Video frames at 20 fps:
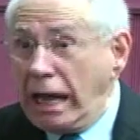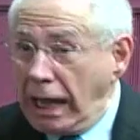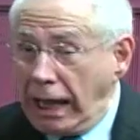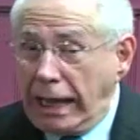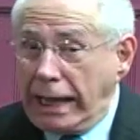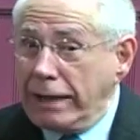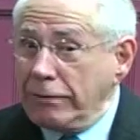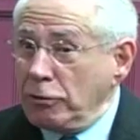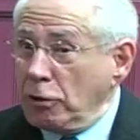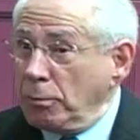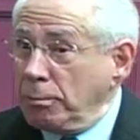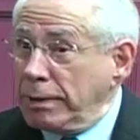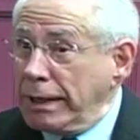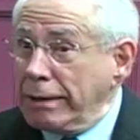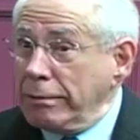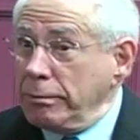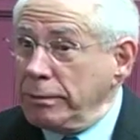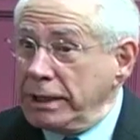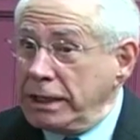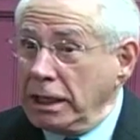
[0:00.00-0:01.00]
I have no
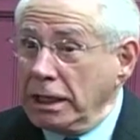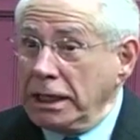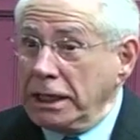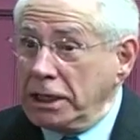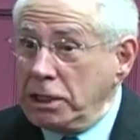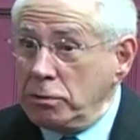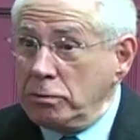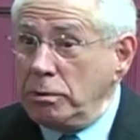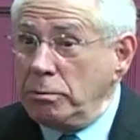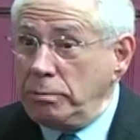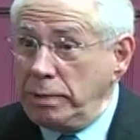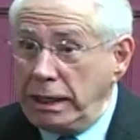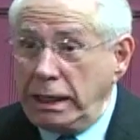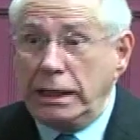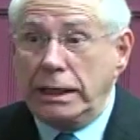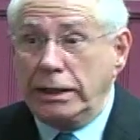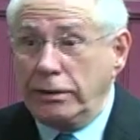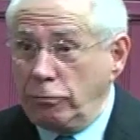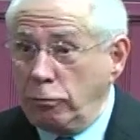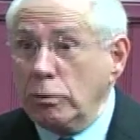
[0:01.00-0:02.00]
problem killing a human
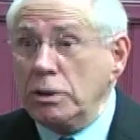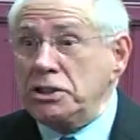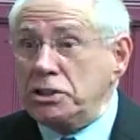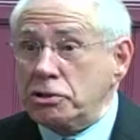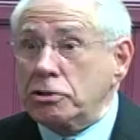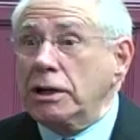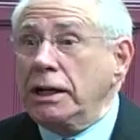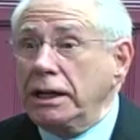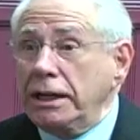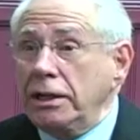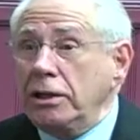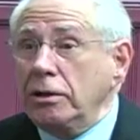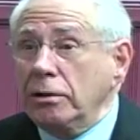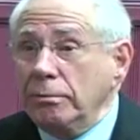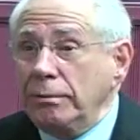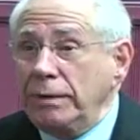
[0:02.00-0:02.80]
being if one's trying to kill